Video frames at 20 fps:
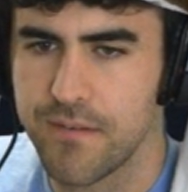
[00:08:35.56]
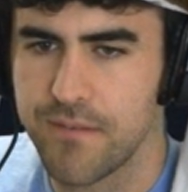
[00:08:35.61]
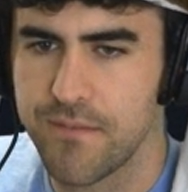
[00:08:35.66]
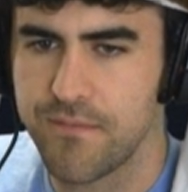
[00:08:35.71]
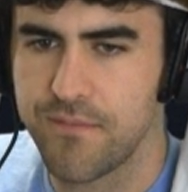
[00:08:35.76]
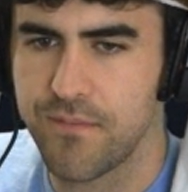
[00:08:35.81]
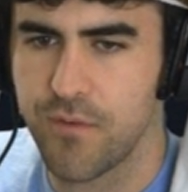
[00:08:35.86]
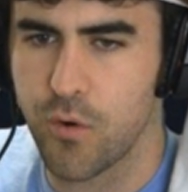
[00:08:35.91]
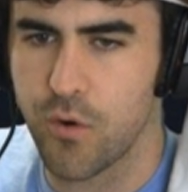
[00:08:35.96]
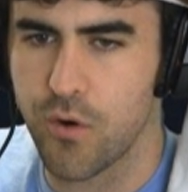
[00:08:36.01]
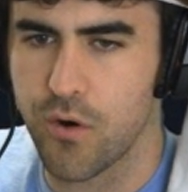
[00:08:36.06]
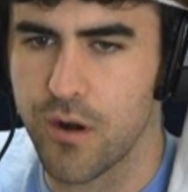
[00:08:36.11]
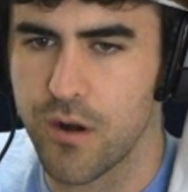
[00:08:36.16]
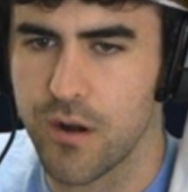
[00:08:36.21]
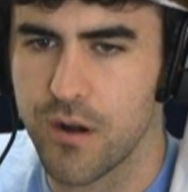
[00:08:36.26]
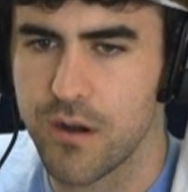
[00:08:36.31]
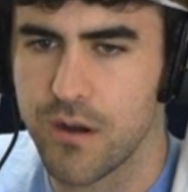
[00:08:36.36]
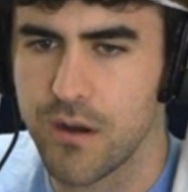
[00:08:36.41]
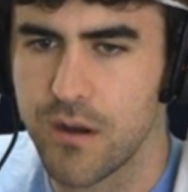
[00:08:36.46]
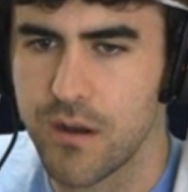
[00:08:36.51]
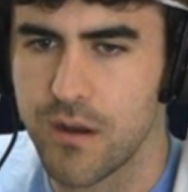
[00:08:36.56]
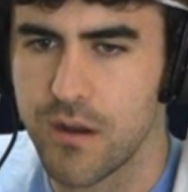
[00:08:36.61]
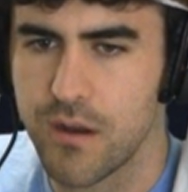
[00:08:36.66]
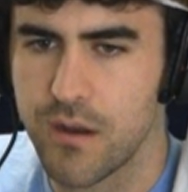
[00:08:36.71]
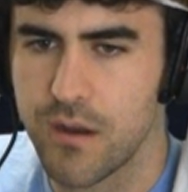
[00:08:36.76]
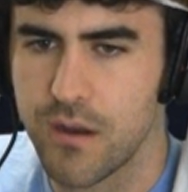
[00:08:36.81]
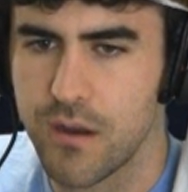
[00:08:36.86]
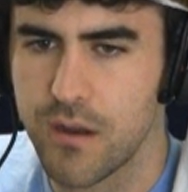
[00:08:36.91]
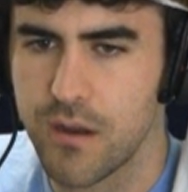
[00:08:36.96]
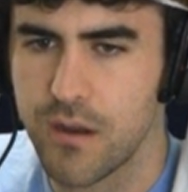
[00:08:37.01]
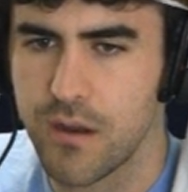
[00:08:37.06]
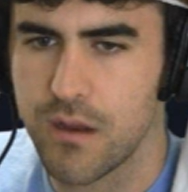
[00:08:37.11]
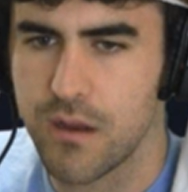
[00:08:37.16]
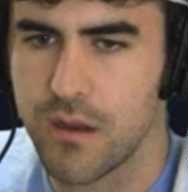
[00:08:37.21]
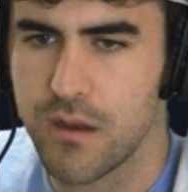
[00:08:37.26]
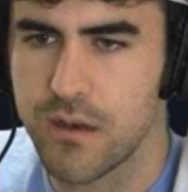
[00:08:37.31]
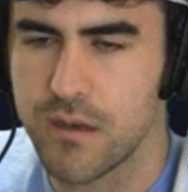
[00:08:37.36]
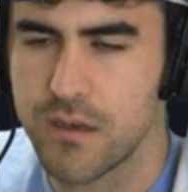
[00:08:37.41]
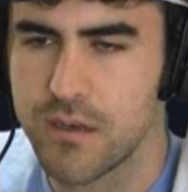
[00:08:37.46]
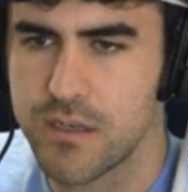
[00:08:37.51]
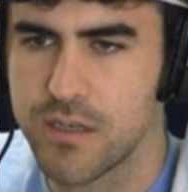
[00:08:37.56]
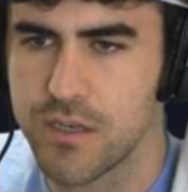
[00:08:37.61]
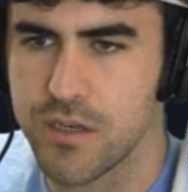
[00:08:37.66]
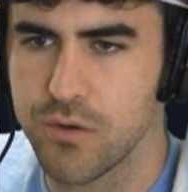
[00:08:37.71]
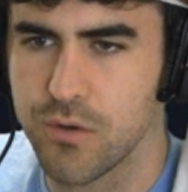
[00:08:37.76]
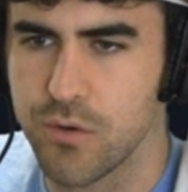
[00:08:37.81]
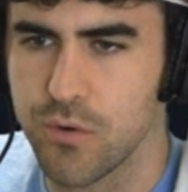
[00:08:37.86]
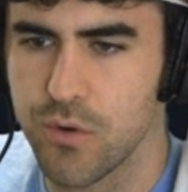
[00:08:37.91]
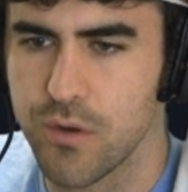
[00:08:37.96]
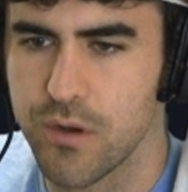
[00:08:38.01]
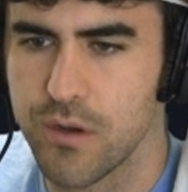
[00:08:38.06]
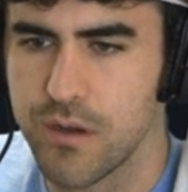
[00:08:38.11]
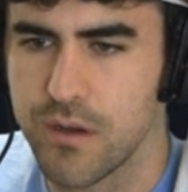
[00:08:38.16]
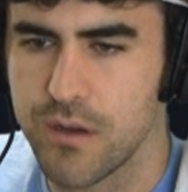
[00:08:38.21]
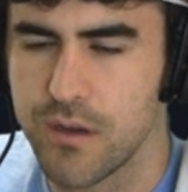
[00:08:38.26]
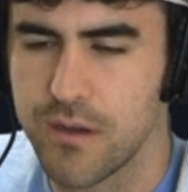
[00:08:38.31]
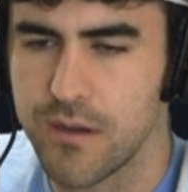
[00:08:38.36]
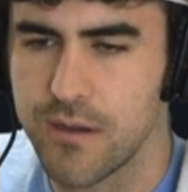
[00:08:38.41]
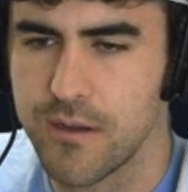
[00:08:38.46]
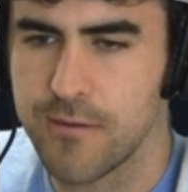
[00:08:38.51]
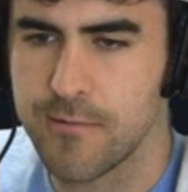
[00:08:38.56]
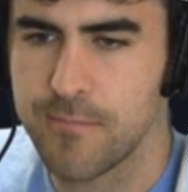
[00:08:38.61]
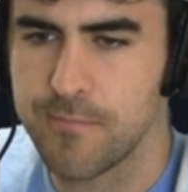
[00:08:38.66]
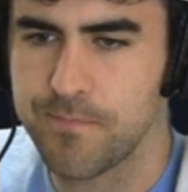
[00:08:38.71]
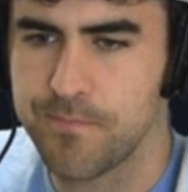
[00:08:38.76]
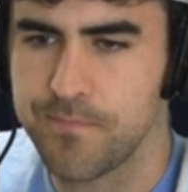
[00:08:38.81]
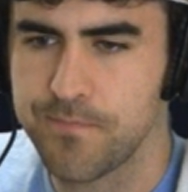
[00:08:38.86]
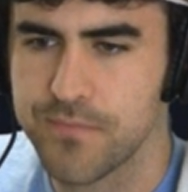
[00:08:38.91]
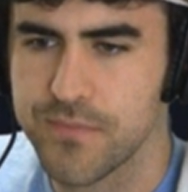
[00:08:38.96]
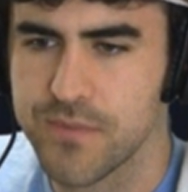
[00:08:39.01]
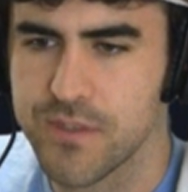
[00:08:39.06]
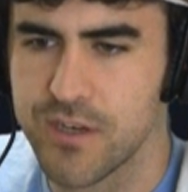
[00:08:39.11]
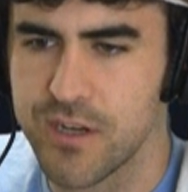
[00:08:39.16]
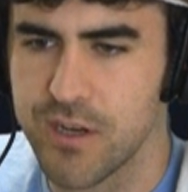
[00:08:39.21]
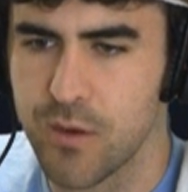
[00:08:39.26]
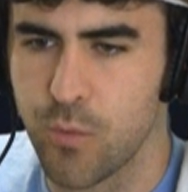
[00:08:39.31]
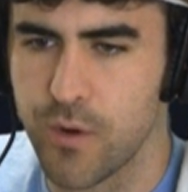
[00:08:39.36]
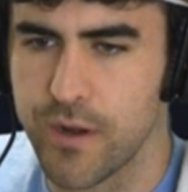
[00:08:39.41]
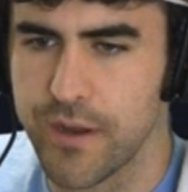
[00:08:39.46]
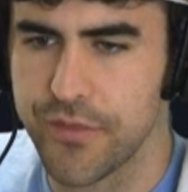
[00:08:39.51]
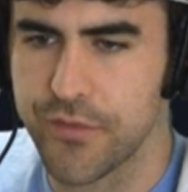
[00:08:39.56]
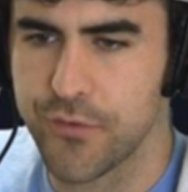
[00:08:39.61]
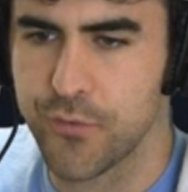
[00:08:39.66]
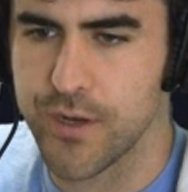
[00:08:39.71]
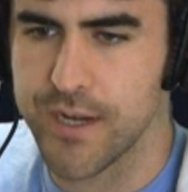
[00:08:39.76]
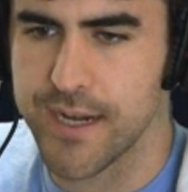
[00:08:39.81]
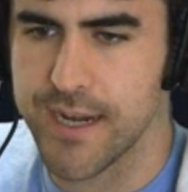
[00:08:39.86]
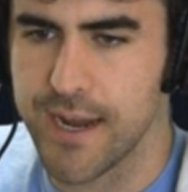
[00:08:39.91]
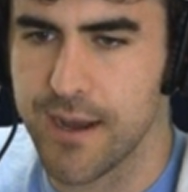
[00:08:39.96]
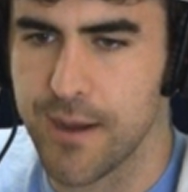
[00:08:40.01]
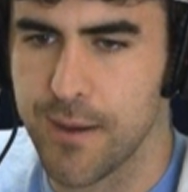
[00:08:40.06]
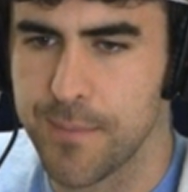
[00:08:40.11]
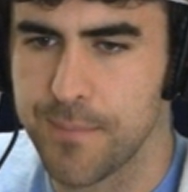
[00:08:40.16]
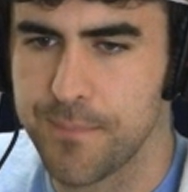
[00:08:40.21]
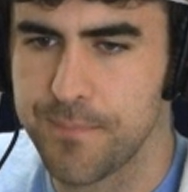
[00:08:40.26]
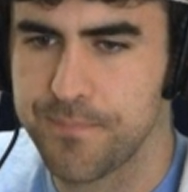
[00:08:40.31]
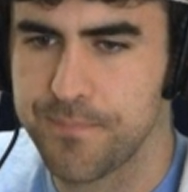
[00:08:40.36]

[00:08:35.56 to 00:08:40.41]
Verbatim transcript: Four. Two. It's only a one and three now.